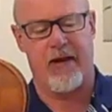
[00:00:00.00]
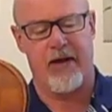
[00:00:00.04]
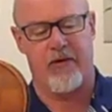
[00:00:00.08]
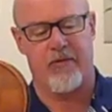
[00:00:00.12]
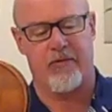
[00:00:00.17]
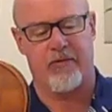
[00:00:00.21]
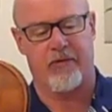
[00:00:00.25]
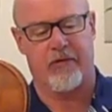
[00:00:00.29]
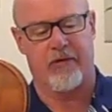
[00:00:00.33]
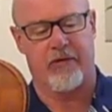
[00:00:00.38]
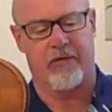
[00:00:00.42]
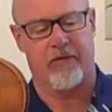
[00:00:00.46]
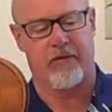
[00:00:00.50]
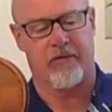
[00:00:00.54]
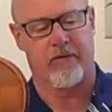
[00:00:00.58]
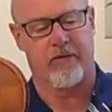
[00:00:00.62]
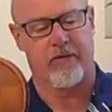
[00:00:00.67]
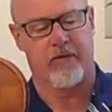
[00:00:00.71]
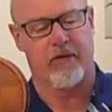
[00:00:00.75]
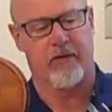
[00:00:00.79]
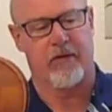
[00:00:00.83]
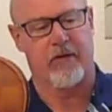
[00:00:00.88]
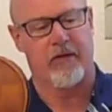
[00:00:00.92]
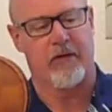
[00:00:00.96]
out
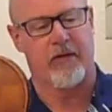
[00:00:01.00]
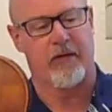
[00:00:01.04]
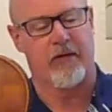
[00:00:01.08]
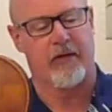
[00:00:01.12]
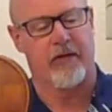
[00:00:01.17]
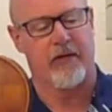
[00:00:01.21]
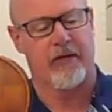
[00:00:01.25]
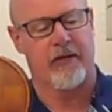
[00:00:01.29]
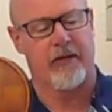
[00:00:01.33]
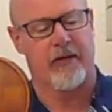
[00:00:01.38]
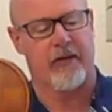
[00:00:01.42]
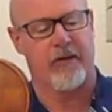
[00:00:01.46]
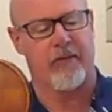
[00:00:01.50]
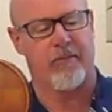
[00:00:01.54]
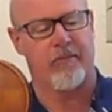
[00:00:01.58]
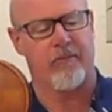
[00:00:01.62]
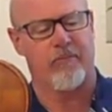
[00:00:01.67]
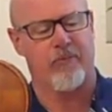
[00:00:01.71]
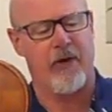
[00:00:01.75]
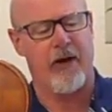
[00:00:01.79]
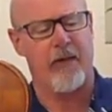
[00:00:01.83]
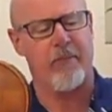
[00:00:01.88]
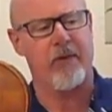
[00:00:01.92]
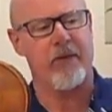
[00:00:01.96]
um,
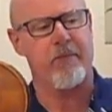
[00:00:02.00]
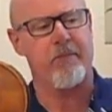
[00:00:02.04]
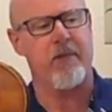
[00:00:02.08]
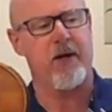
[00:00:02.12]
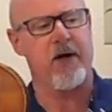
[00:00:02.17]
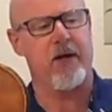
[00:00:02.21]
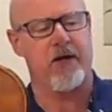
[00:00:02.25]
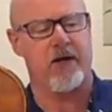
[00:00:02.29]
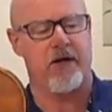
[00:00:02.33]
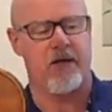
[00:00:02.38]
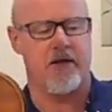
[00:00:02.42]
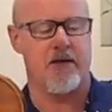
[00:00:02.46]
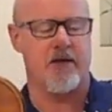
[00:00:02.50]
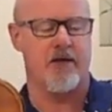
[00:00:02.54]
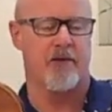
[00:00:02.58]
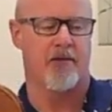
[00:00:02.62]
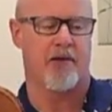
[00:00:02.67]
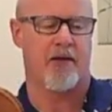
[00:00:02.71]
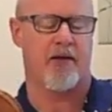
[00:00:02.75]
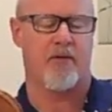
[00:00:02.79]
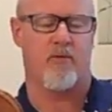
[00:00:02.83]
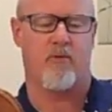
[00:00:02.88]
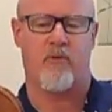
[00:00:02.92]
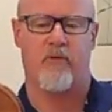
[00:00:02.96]
probably Monday.
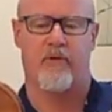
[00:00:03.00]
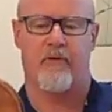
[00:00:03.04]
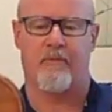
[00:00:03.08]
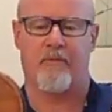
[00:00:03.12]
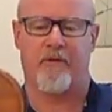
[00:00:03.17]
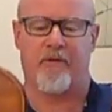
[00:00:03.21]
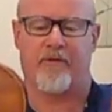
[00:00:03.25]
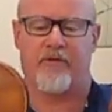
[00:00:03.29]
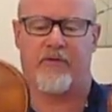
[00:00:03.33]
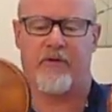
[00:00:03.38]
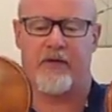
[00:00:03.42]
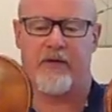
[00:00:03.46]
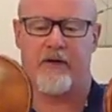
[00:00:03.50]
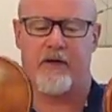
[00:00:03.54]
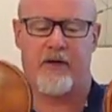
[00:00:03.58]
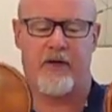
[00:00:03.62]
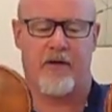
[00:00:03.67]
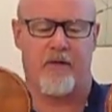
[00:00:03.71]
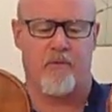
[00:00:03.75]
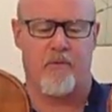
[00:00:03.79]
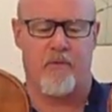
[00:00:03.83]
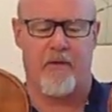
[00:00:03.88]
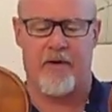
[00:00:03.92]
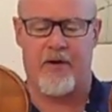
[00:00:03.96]
I don't want them to sit
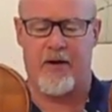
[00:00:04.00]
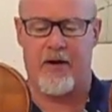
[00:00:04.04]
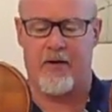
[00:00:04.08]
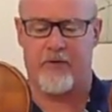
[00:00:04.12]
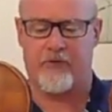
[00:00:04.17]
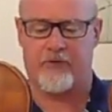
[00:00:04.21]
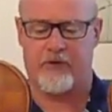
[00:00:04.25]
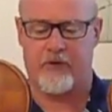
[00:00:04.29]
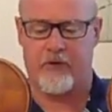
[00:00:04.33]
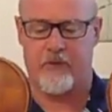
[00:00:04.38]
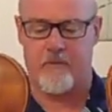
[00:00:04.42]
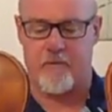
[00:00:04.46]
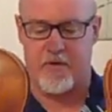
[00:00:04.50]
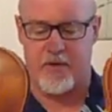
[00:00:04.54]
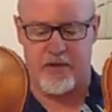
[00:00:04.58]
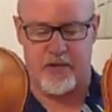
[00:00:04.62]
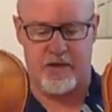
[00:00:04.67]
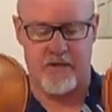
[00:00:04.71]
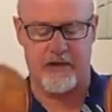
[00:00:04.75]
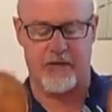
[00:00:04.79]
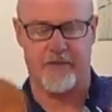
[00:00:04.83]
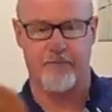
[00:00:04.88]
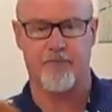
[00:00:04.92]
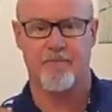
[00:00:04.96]
in a warehouse all
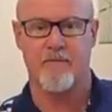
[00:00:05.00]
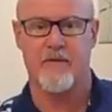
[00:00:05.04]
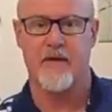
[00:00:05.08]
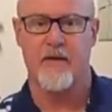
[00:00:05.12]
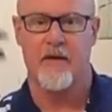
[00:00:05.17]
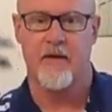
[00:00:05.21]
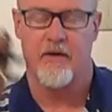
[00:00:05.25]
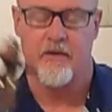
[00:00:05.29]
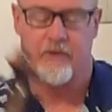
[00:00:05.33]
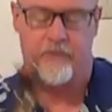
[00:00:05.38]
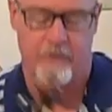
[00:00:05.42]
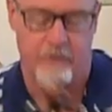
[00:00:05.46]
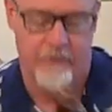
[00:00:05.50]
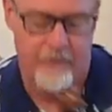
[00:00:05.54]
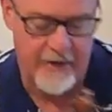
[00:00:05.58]
weekend. So